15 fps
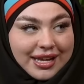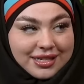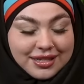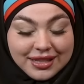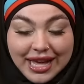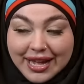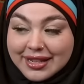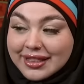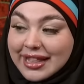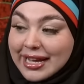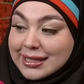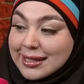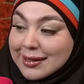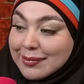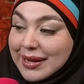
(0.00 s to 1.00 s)
so that that's
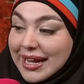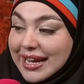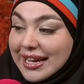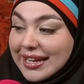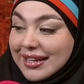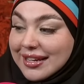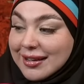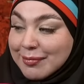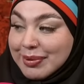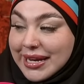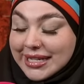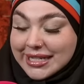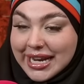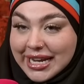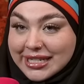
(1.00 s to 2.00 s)
like my
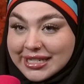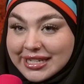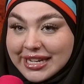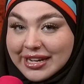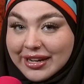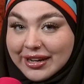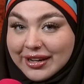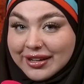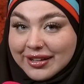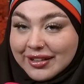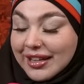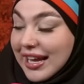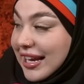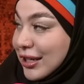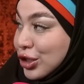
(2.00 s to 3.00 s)
PTSD
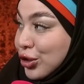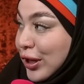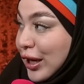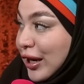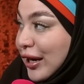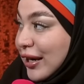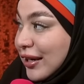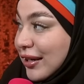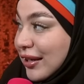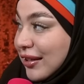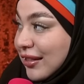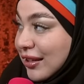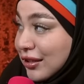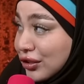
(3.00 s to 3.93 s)
like trigger. The